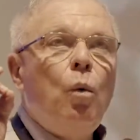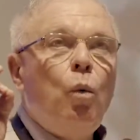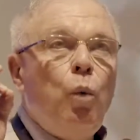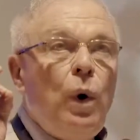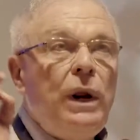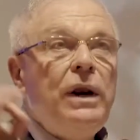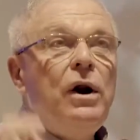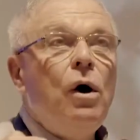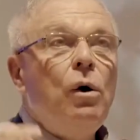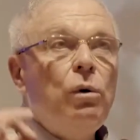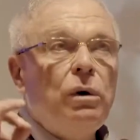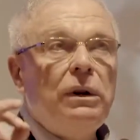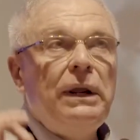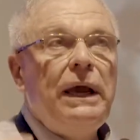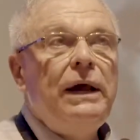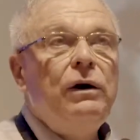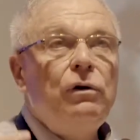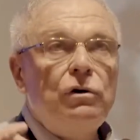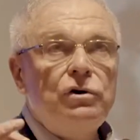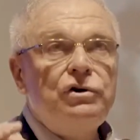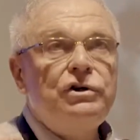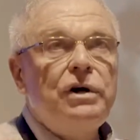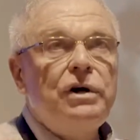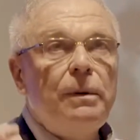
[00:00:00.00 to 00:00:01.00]
We know
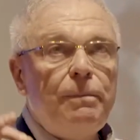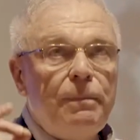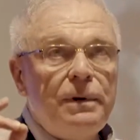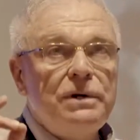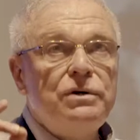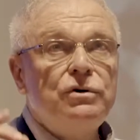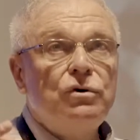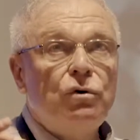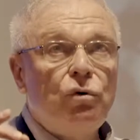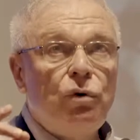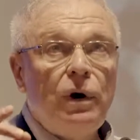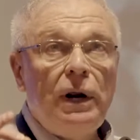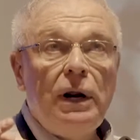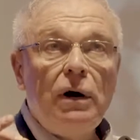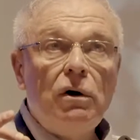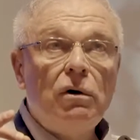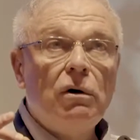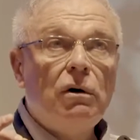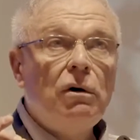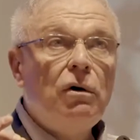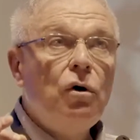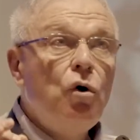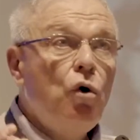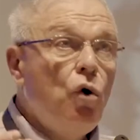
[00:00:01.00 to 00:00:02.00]
leadership is
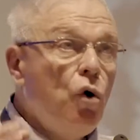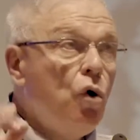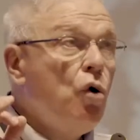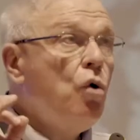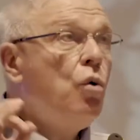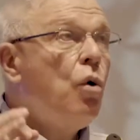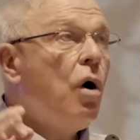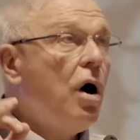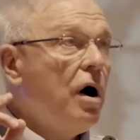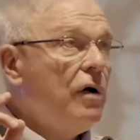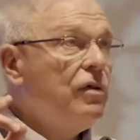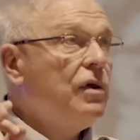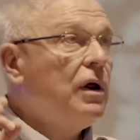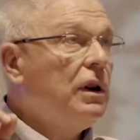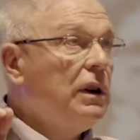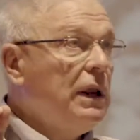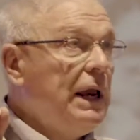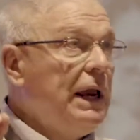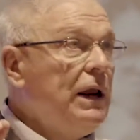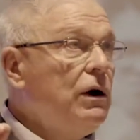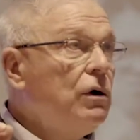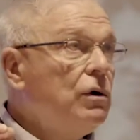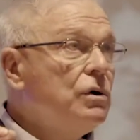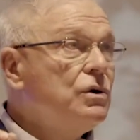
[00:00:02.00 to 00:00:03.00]
critical. Who are the
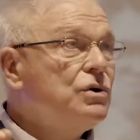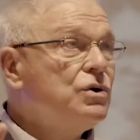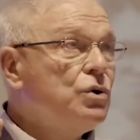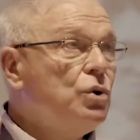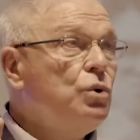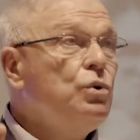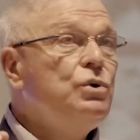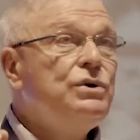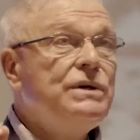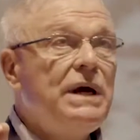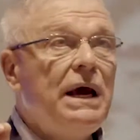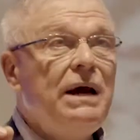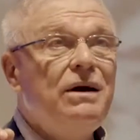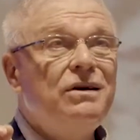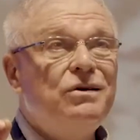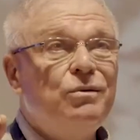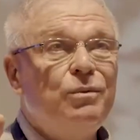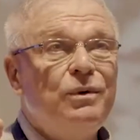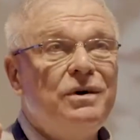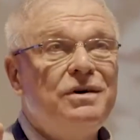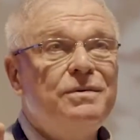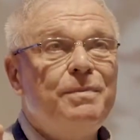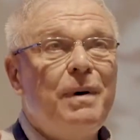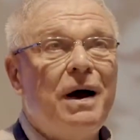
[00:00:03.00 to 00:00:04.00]
leaders? Who takes
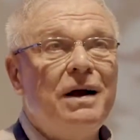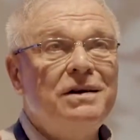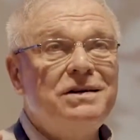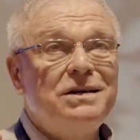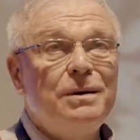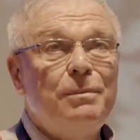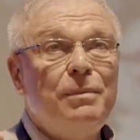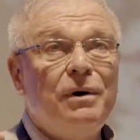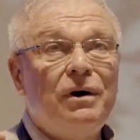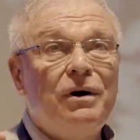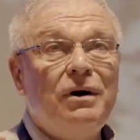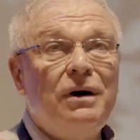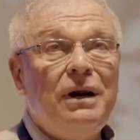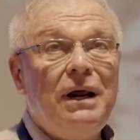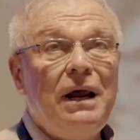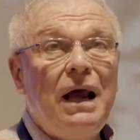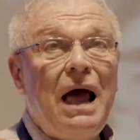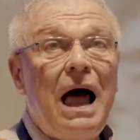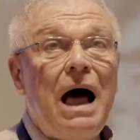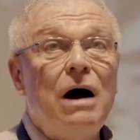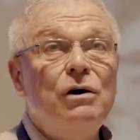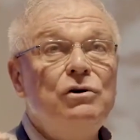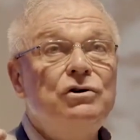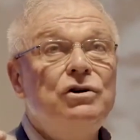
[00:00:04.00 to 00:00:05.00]
responsibility?
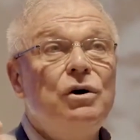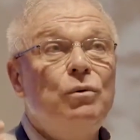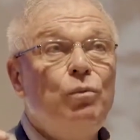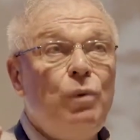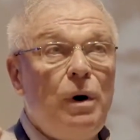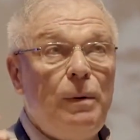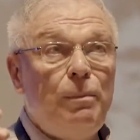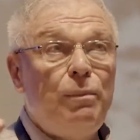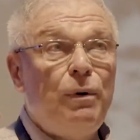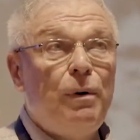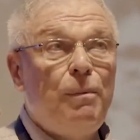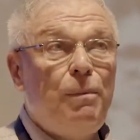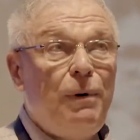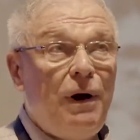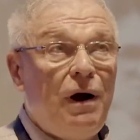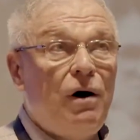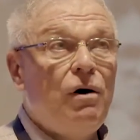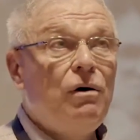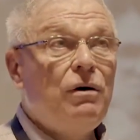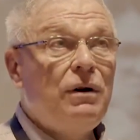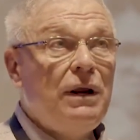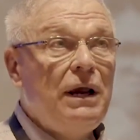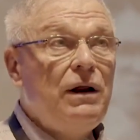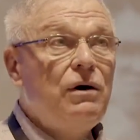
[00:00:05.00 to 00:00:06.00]
How should we
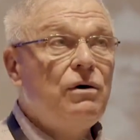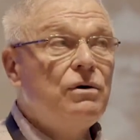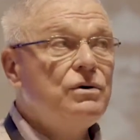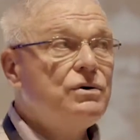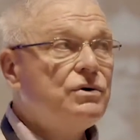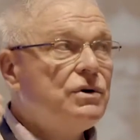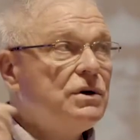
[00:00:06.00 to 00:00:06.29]
prepare leaders